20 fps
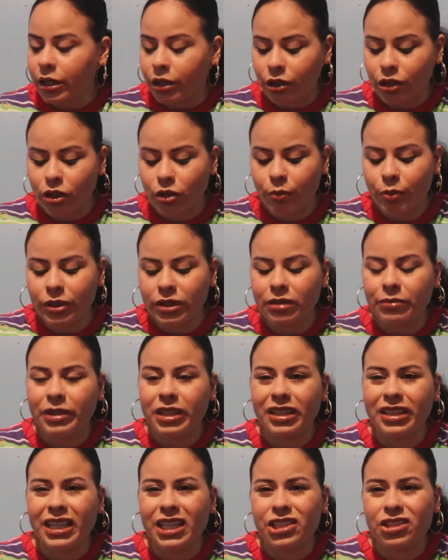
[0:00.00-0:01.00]
you know, put the
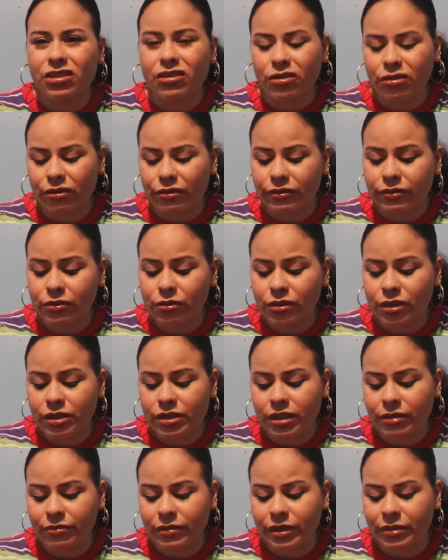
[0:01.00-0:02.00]
medication on her food or
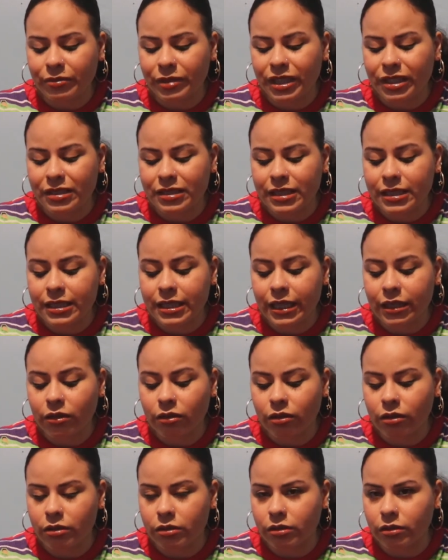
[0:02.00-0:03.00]
something, because it's kind
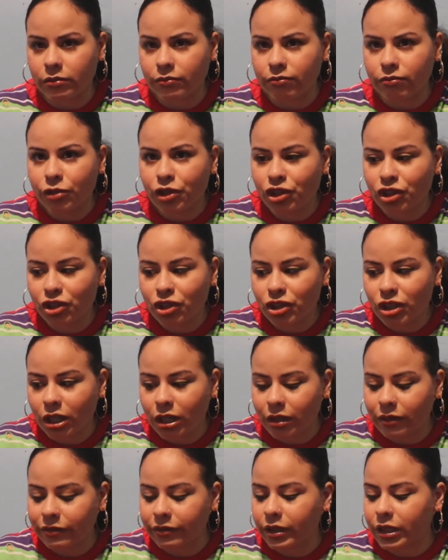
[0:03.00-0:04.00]
of hard to
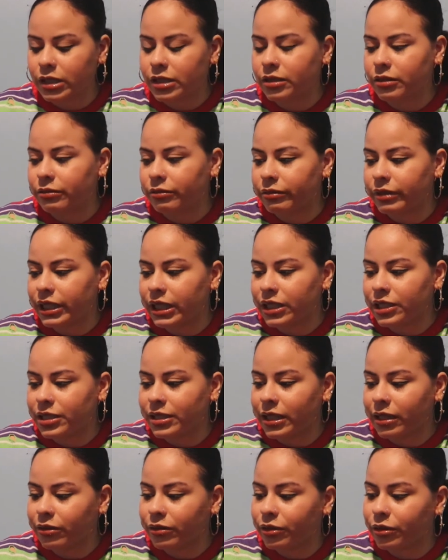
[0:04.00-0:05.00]
shove a
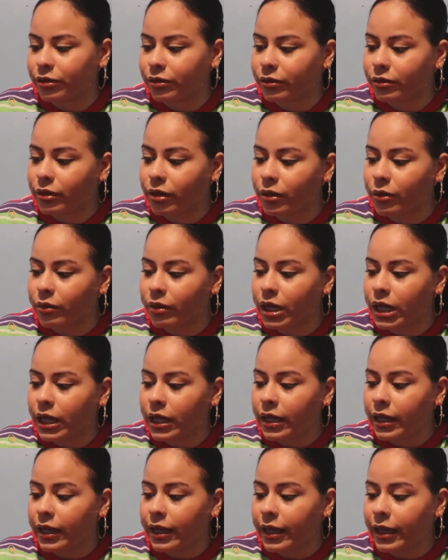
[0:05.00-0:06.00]
syringe down her throat.
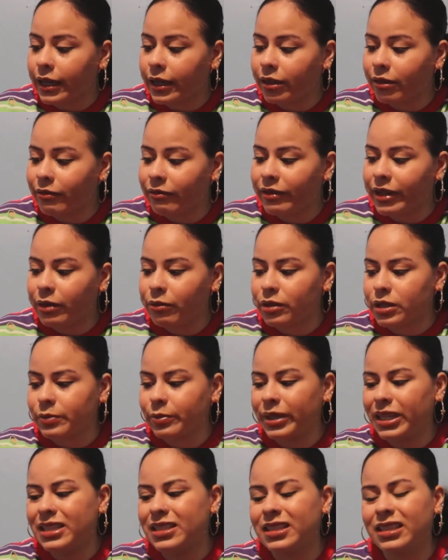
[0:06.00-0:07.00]
And the vet
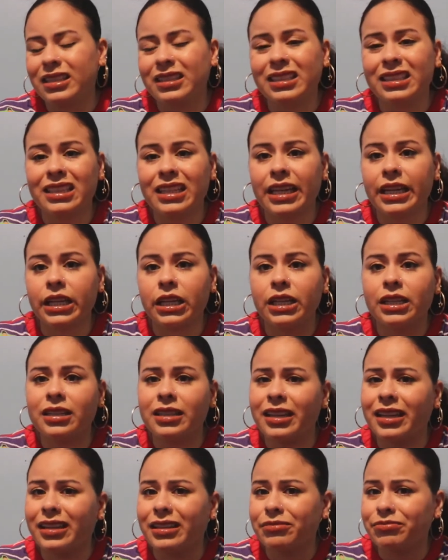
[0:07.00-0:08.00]
was basically like,
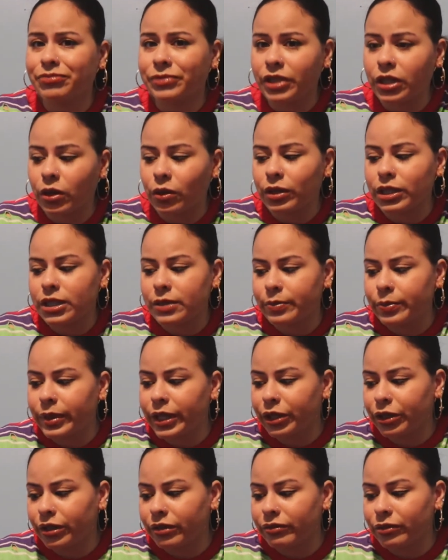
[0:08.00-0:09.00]
yeah, no, it's
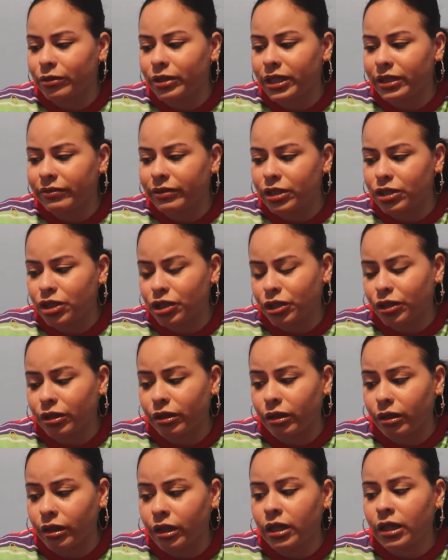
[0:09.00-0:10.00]
better if you give it to
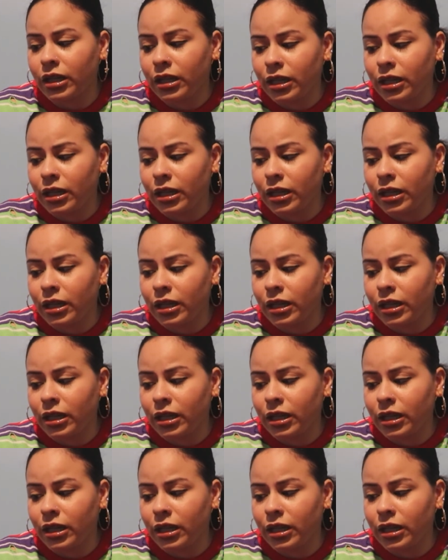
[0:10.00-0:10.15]
her